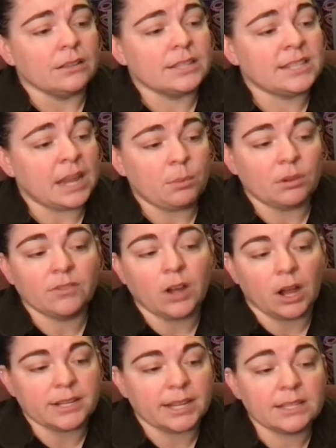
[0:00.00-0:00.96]
the table of
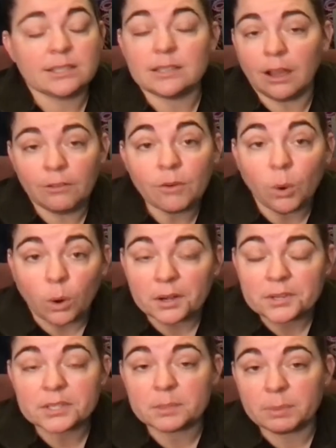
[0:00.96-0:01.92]
contents, of
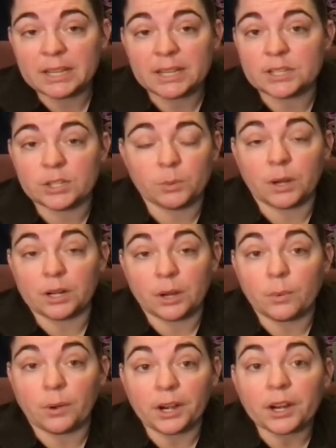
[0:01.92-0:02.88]
course, because you want to
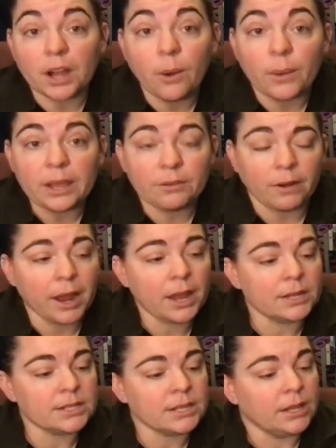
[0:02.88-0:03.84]
know where you're going,
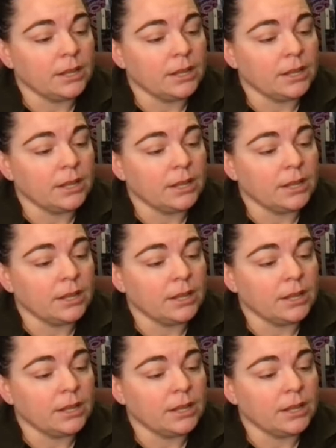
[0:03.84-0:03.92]
right?